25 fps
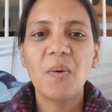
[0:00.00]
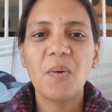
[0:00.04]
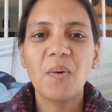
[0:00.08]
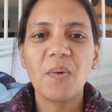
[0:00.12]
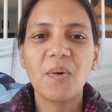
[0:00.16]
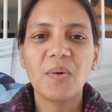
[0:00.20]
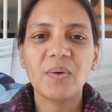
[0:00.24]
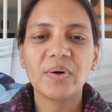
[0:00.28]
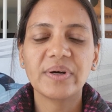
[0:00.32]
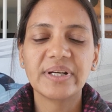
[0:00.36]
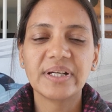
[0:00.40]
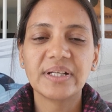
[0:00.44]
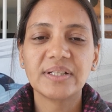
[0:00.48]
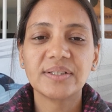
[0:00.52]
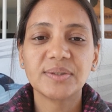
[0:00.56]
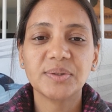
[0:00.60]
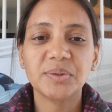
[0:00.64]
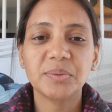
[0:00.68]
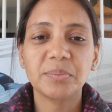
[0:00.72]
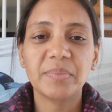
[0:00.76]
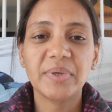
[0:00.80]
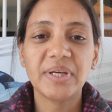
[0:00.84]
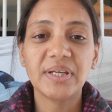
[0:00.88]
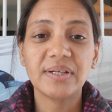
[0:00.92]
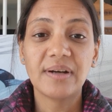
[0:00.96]
or it
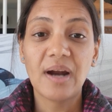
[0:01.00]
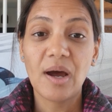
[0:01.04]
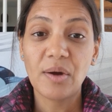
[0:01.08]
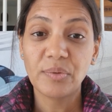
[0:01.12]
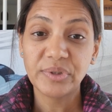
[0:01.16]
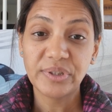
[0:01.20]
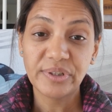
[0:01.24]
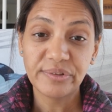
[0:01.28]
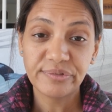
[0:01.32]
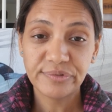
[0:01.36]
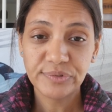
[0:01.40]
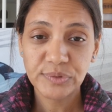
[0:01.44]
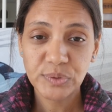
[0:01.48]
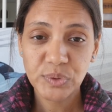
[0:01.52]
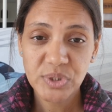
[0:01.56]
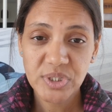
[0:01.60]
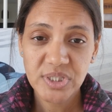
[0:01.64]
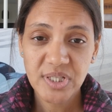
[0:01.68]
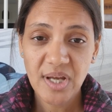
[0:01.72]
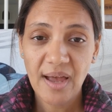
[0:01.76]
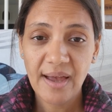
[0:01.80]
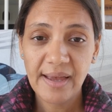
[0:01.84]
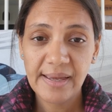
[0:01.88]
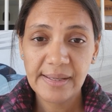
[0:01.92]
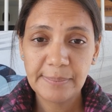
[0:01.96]
could be around your
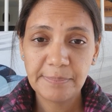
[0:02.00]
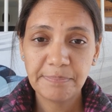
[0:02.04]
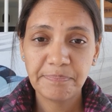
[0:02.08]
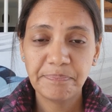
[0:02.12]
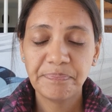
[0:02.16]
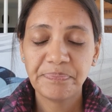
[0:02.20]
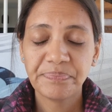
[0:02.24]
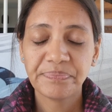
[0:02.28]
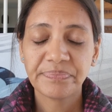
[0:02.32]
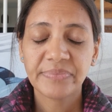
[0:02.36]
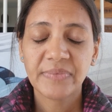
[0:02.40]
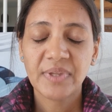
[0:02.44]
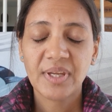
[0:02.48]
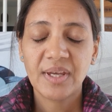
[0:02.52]
food time.